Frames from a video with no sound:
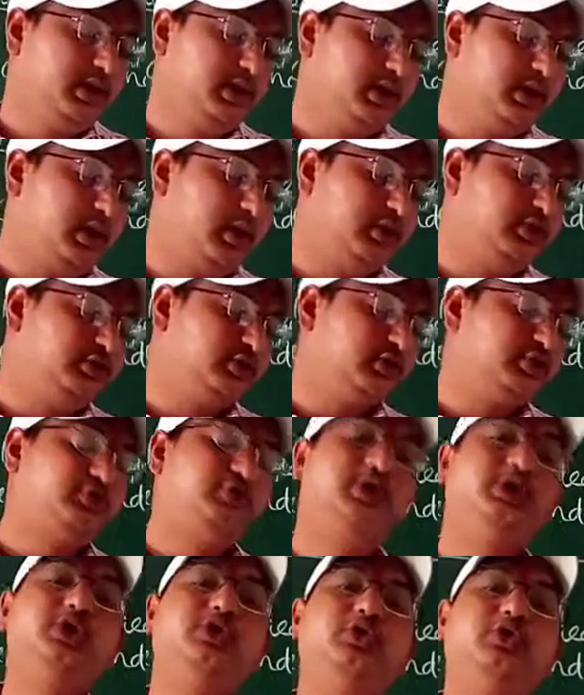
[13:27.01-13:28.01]
also.
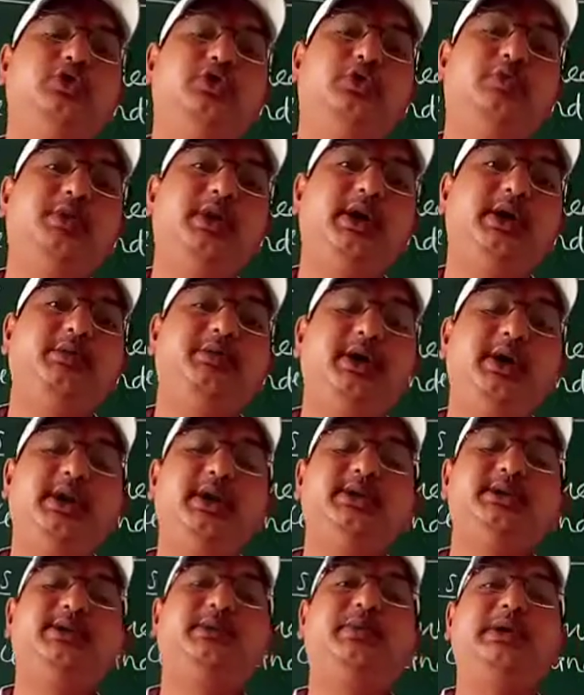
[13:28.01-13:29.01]
Student, do you know mint? Mint
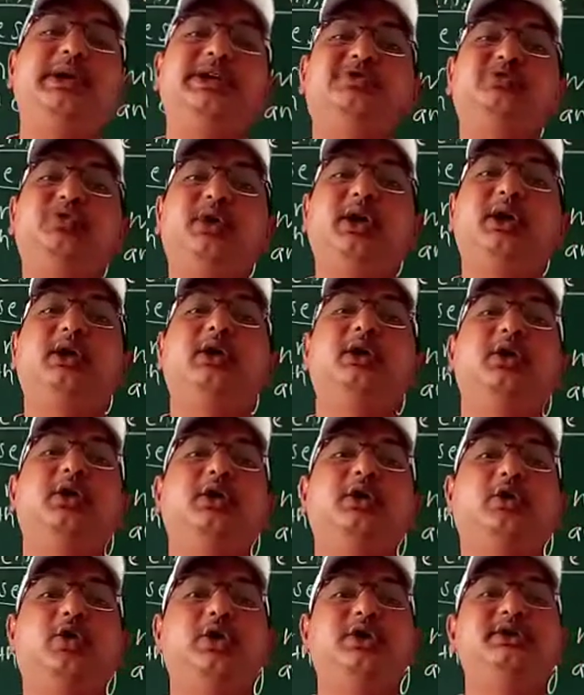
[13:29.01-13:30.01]
is the place where
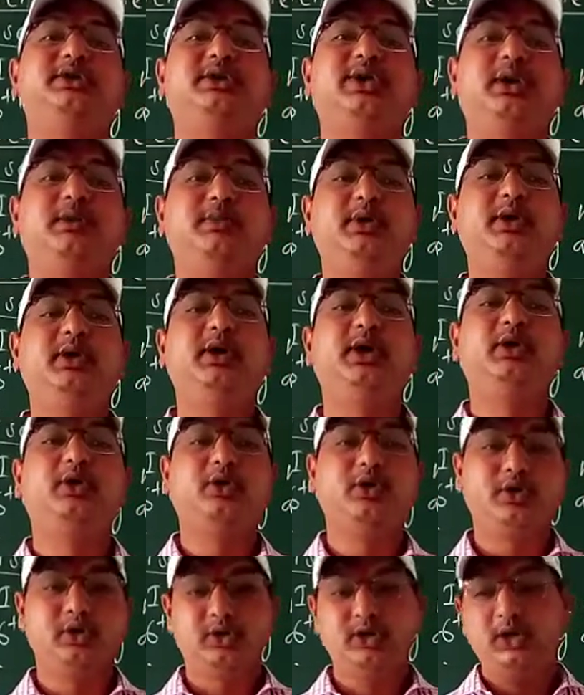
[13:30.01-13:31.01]
coins are minted,
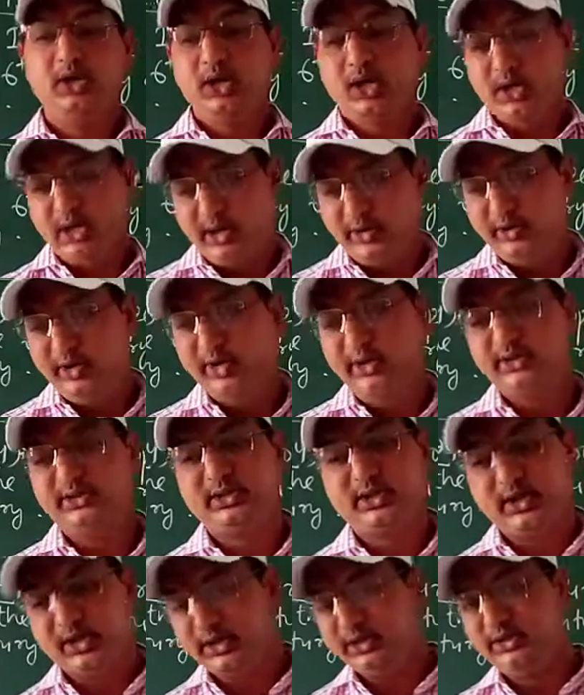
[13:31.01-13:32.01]
or nowadays
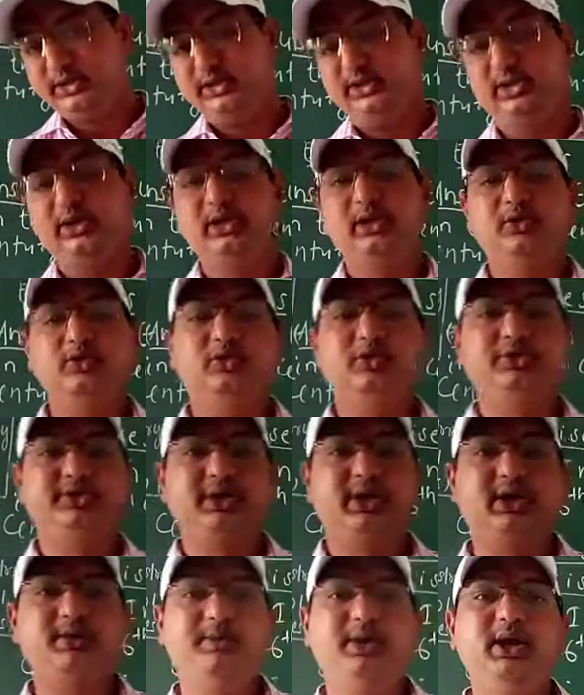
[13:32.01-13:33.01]
currency notes
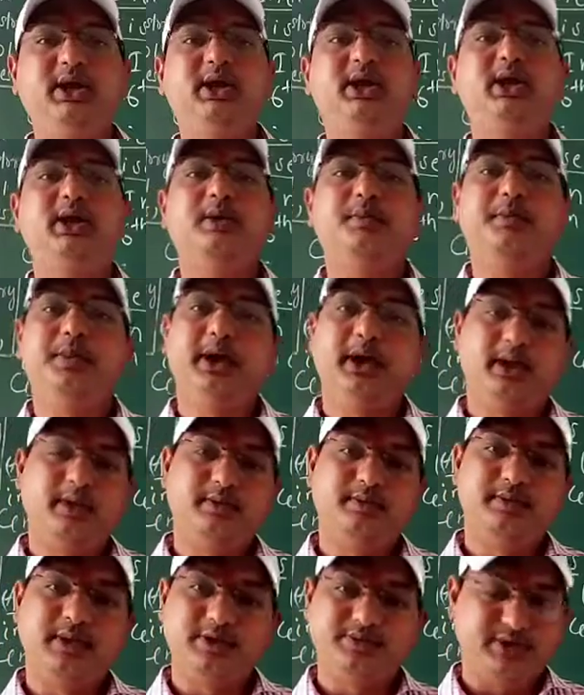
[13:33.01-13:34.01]
are being
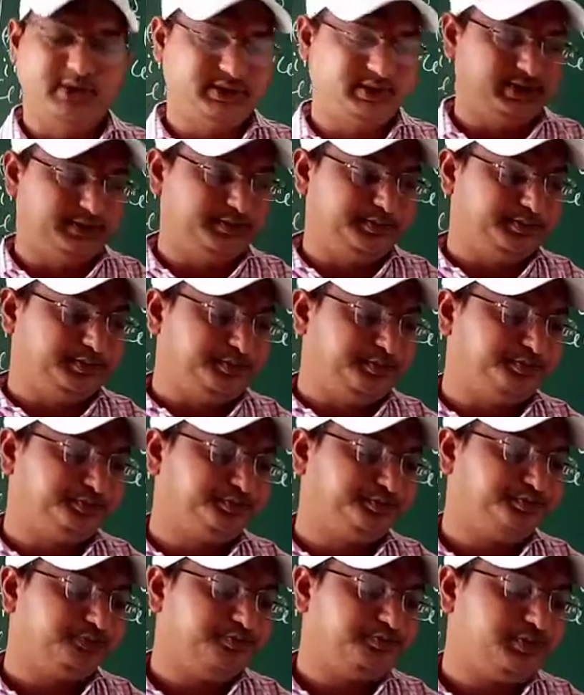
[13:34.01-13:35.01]
manufactured.
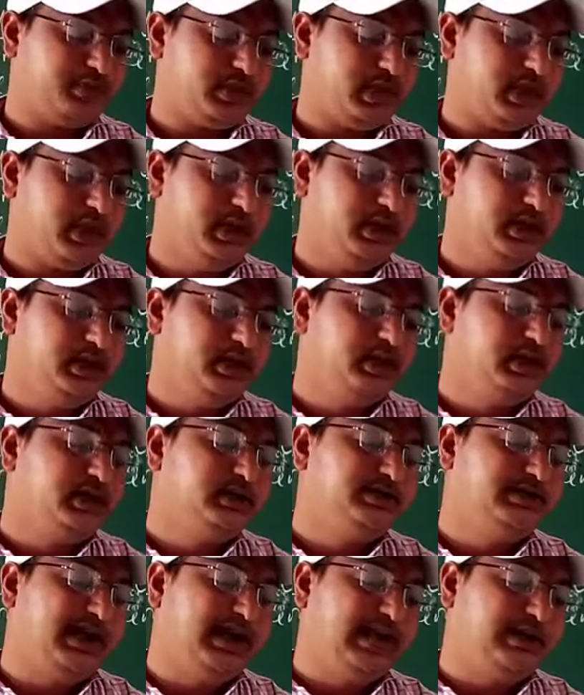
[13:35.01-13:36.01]

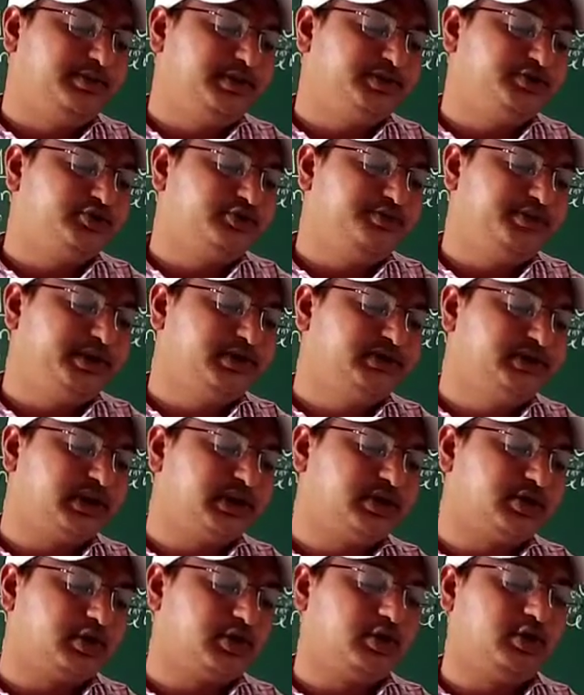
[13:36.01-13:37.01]
They help us to fix the
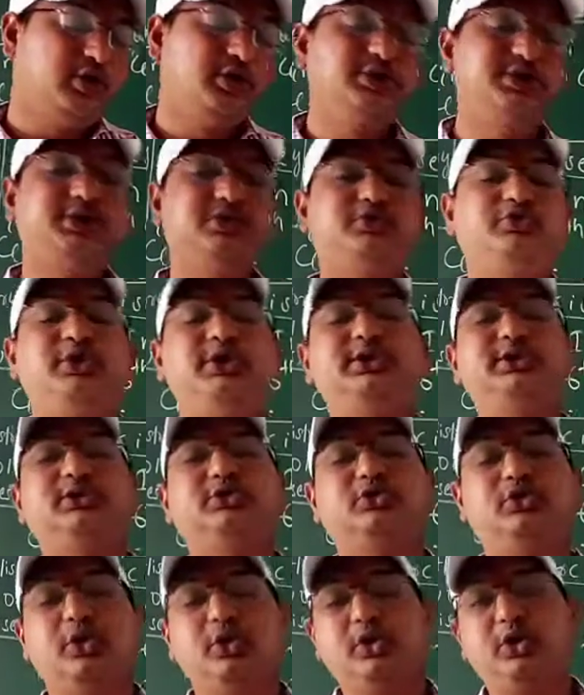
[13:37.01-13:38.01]
chronology. Students,
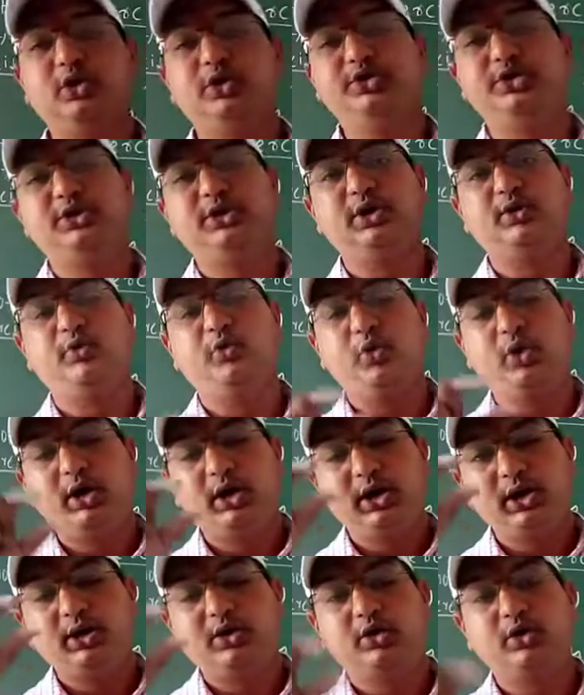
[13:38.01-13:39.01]
chronology. The word
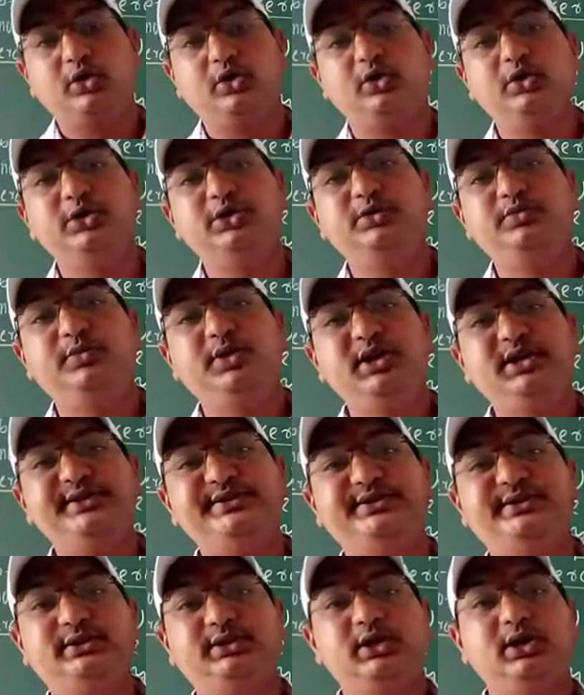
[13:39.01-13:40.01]
chronology
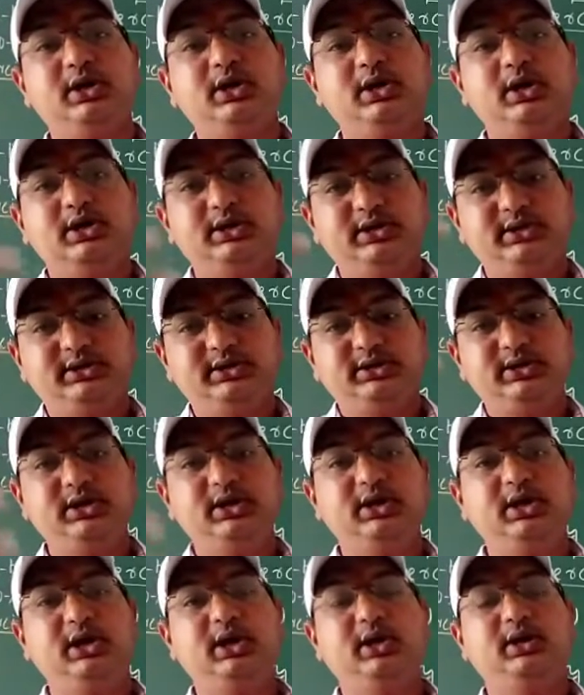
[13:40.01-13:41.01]
means the
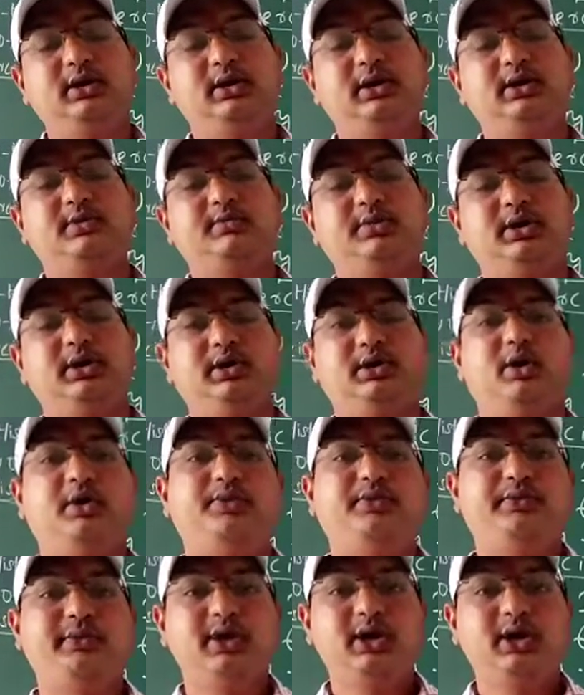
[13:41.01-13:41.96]
serial number of